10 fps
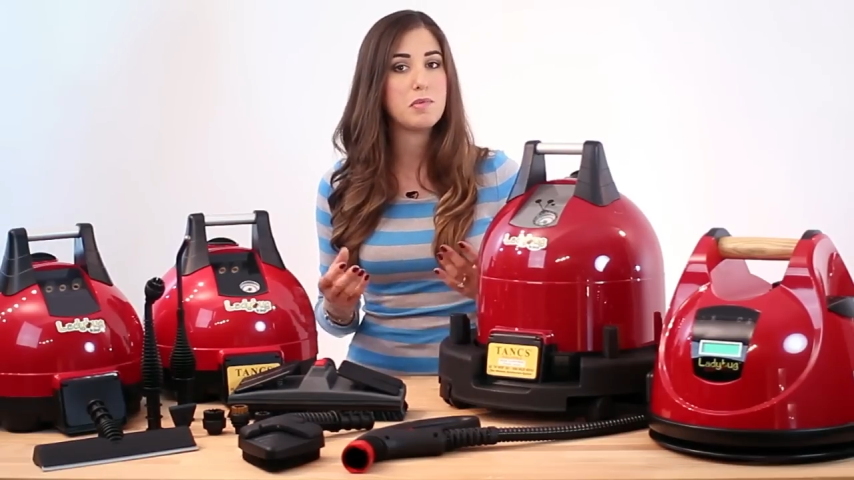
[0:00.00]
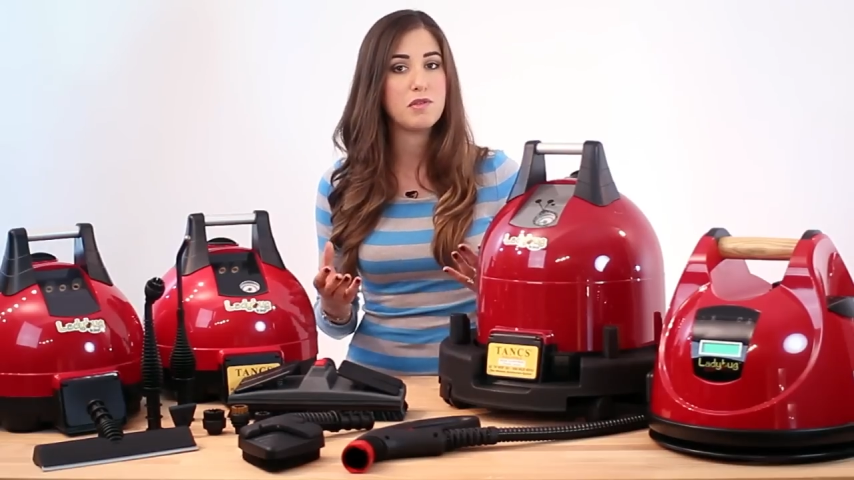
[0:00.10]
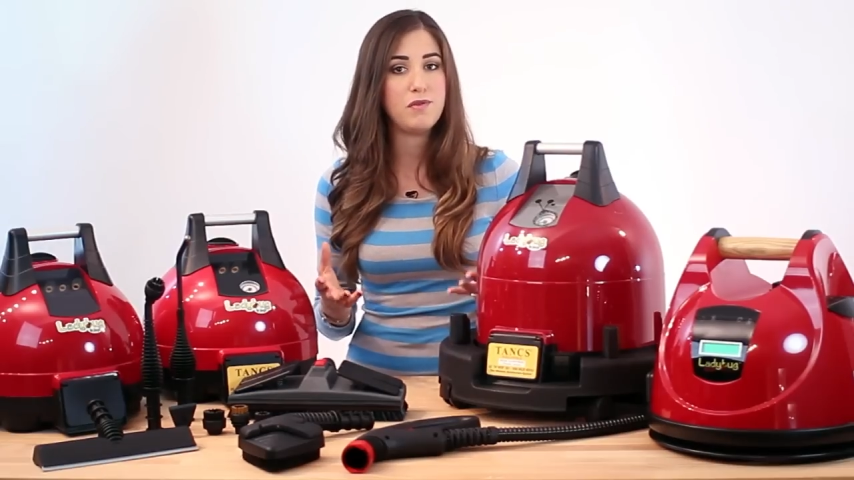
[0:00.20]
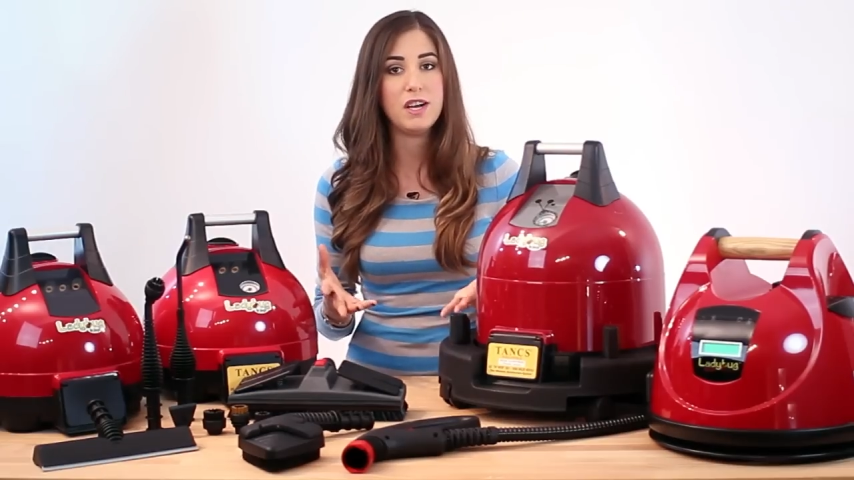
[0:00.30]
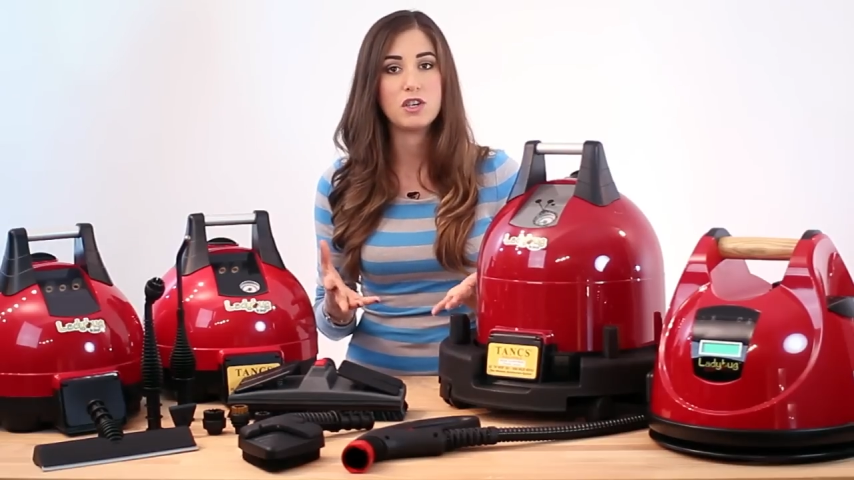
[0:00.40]

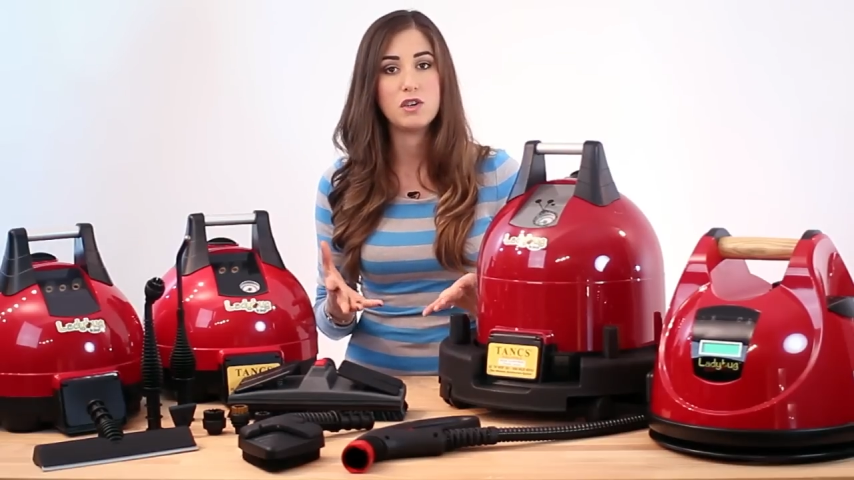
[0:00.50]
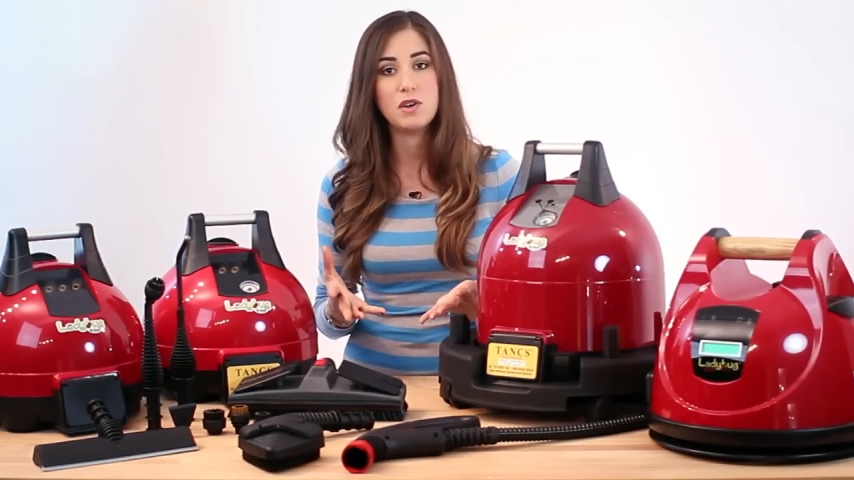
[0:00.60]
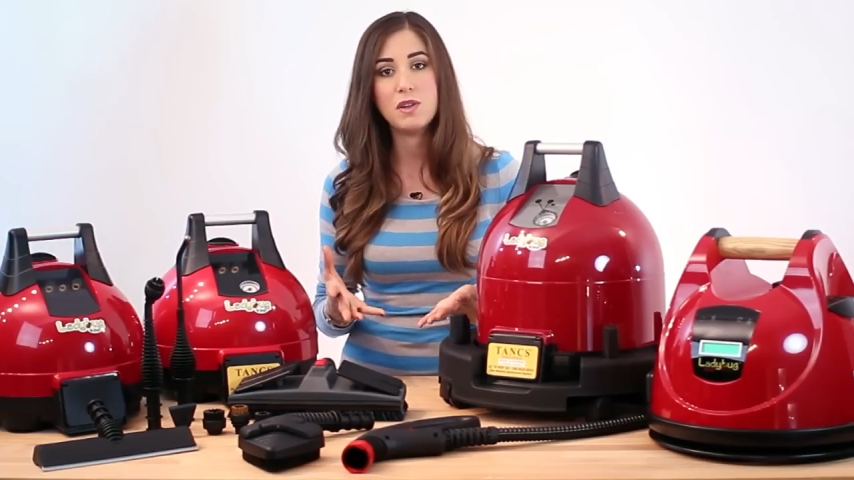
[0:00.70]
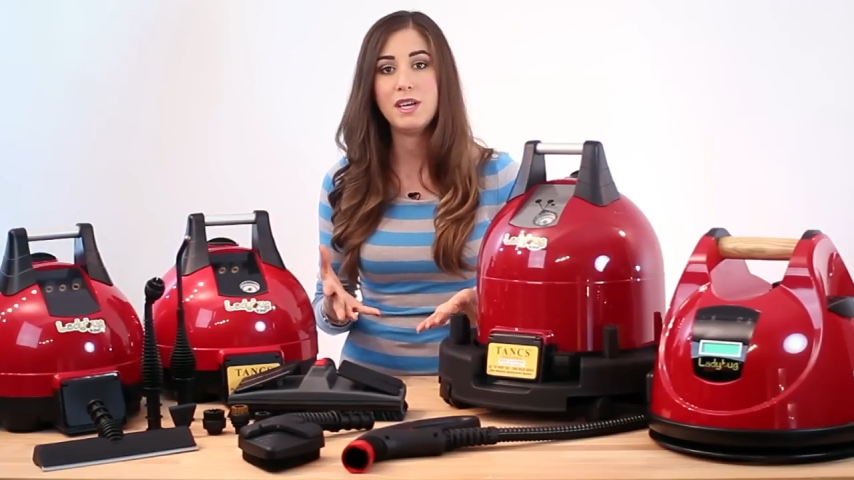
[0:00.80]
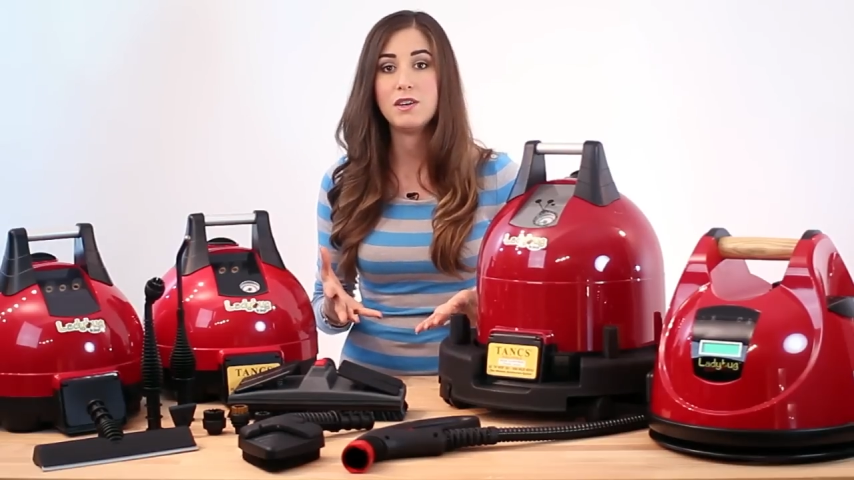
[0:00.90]

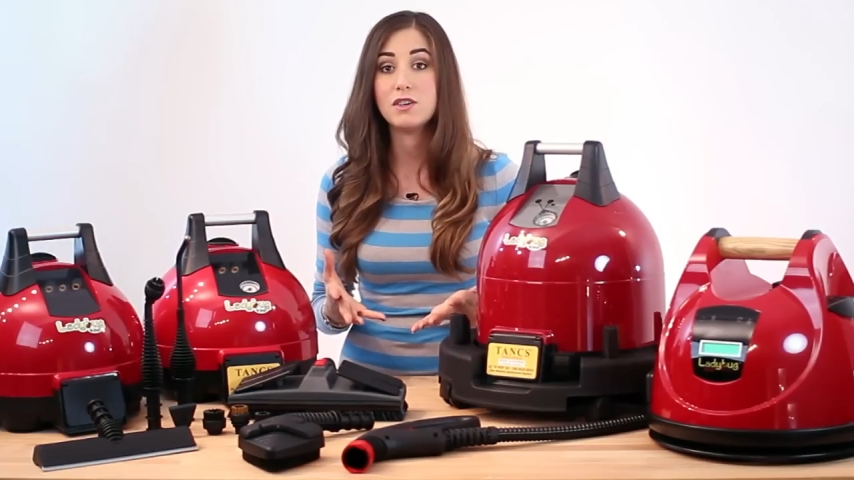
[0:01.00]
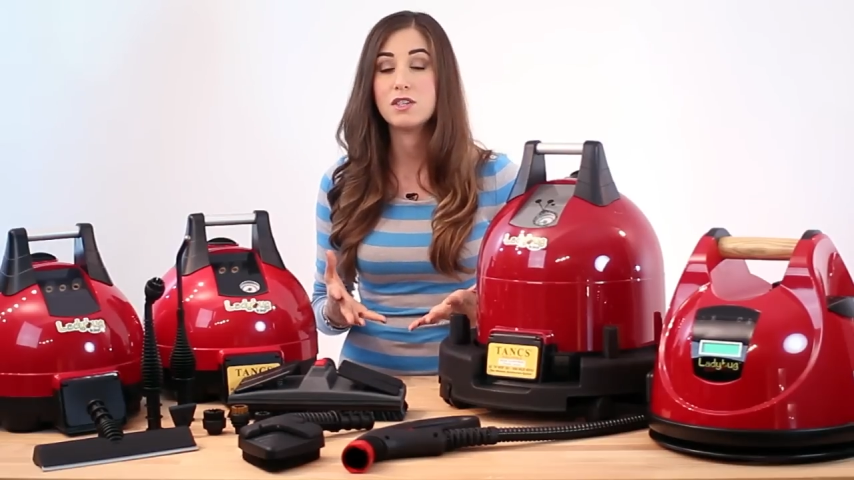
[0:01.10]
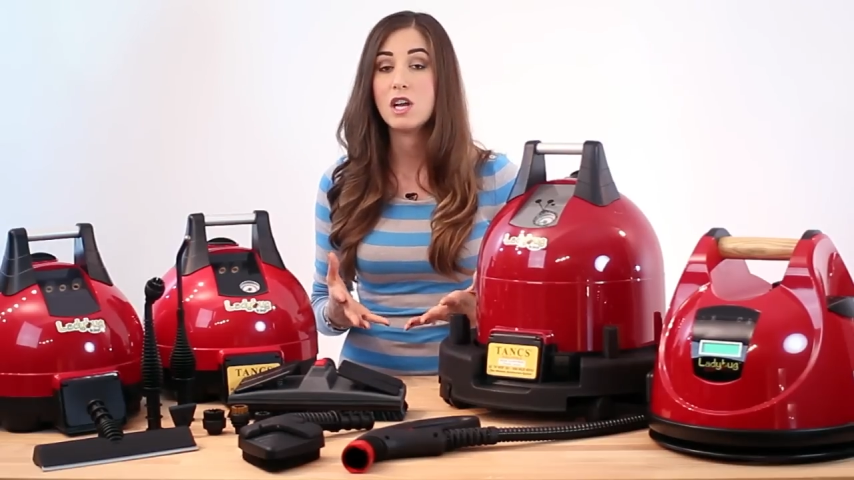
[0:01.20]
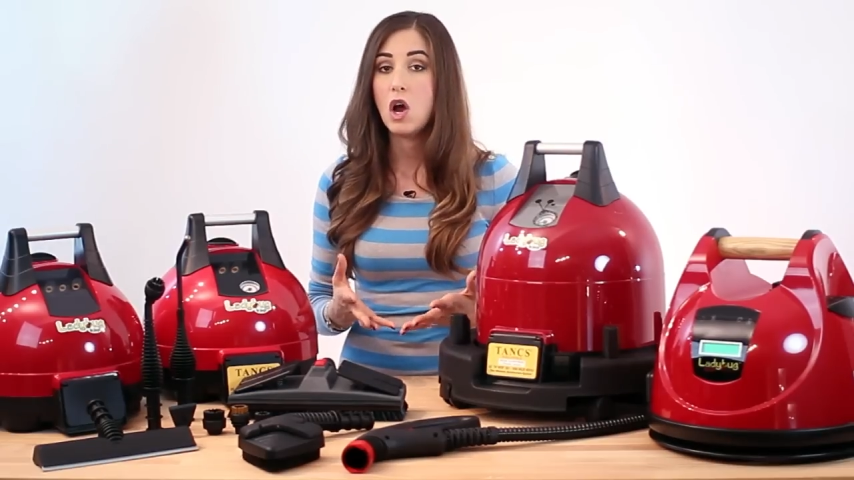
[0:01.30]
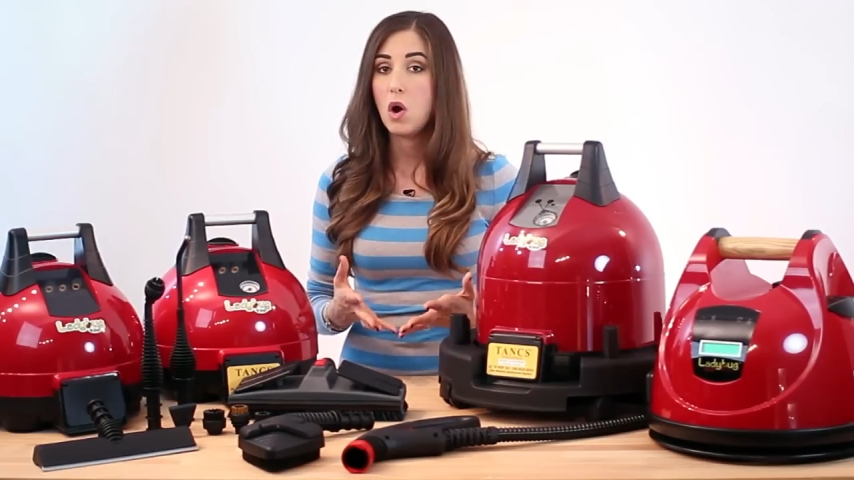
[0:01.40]
professional cleaners